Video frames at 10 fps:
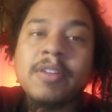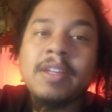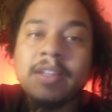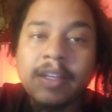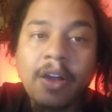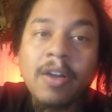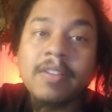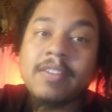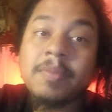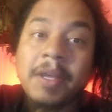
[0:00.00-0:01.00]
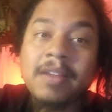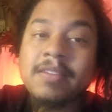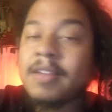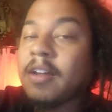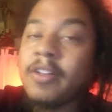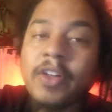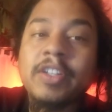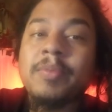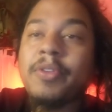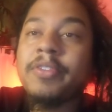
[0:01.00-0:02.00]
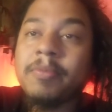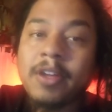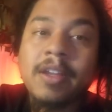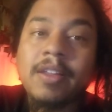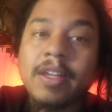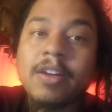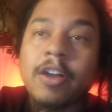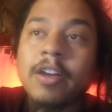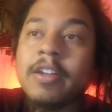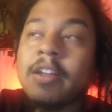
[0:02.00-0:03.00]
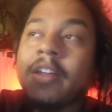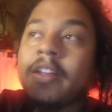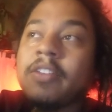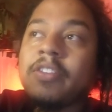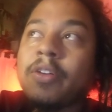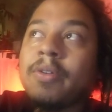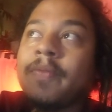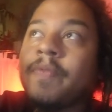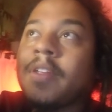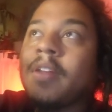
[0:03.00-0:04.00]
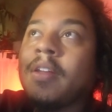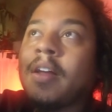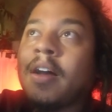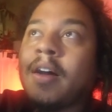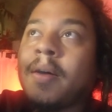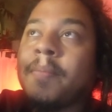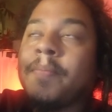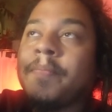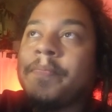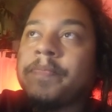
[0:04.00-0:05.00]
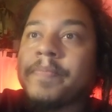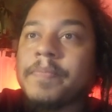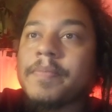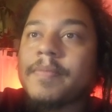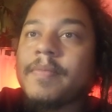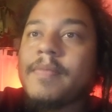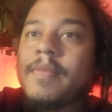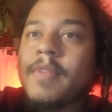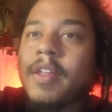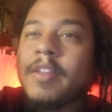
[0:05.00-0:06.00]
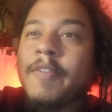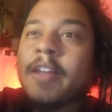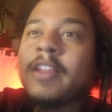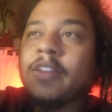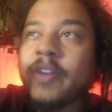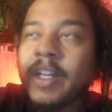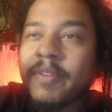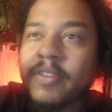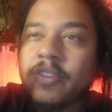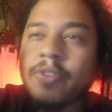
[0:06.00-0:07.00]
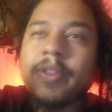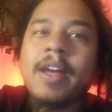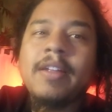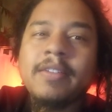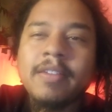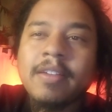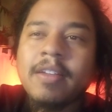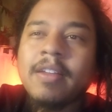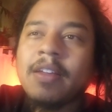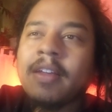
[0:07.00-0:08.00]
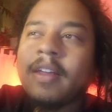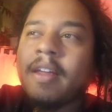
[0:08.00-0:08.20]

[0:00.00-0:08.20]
specifically in the art space, not collectibles. I'm talking like art. So, um, the fact that you can even do that,